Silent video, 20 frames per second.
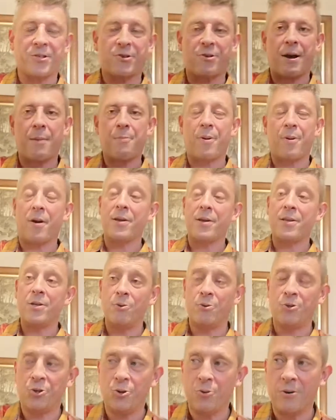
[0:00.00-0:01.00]
We've got a brand new
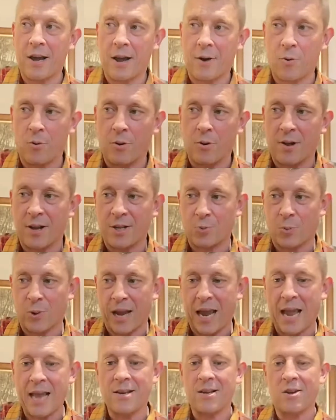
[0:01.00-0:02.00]
tune I wrote last
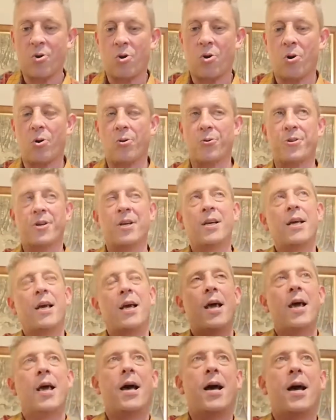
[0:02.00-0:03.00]
weekend called
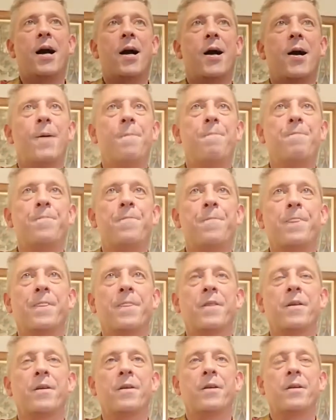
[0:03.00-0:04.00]
To
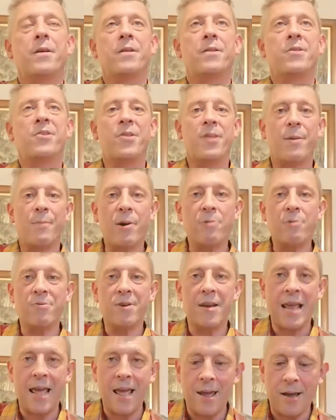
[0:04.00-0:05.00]
the
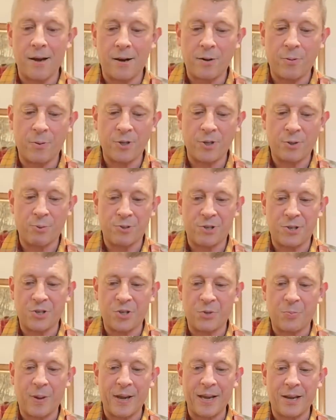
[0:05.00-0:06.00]
Mountain Hare, which was
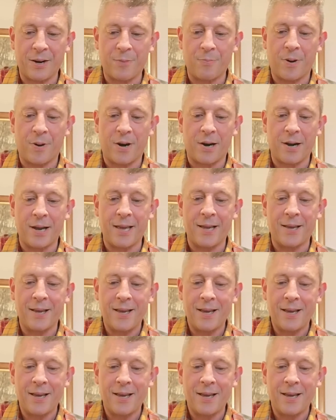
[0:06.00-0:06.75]
inspired by,